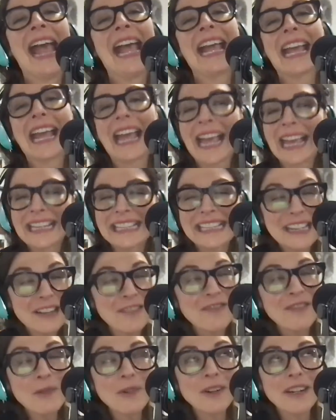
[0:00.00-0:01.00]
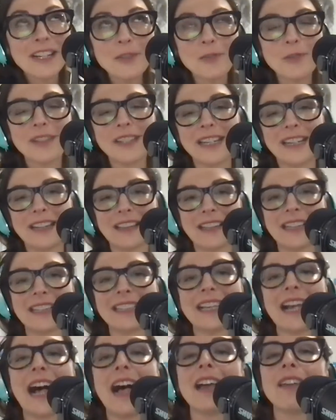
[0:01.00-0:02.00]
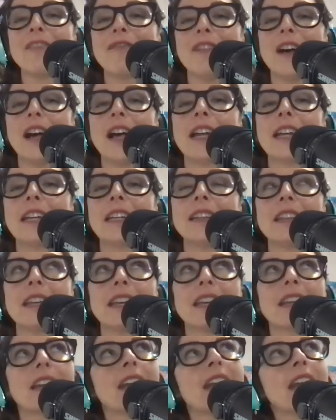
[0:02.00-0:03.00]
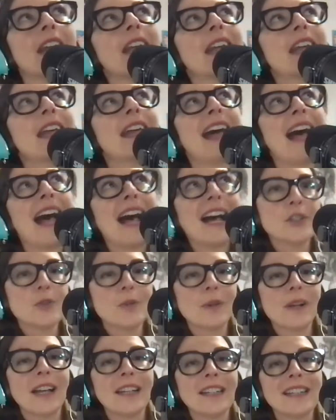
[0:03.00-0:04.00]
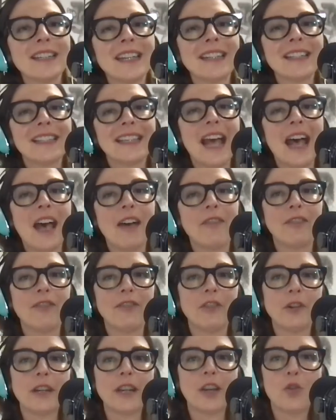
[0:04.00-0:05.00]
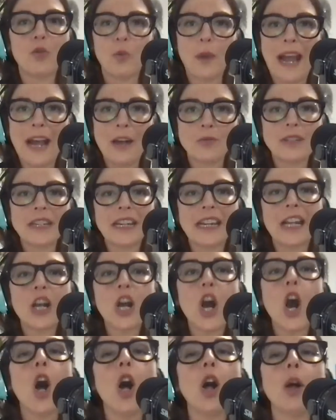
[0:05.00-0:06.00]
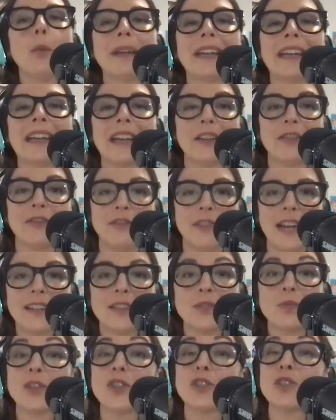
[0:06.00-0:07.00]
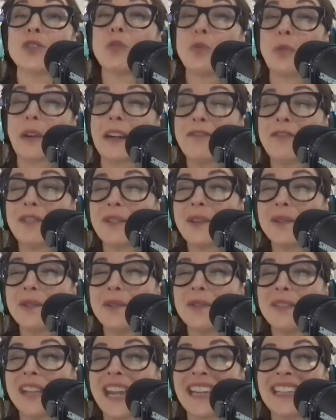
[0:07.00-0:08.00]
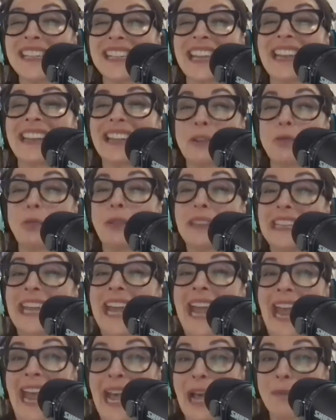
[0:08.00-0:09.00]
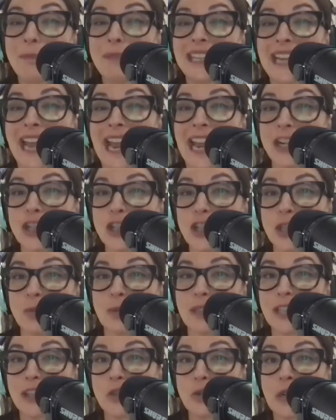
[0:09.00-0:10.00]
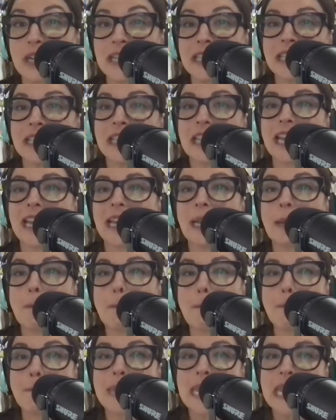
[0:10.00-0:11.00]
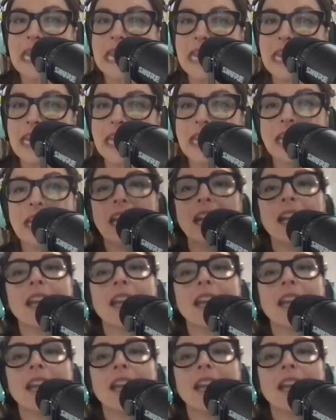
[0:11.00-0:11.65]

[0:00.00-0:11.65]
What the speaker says: And if you are interested in this, I find that ashwagandha tends to have a very grounding, calming effect, which is great for those who tend to get like really amped and anxious when stressed, like me.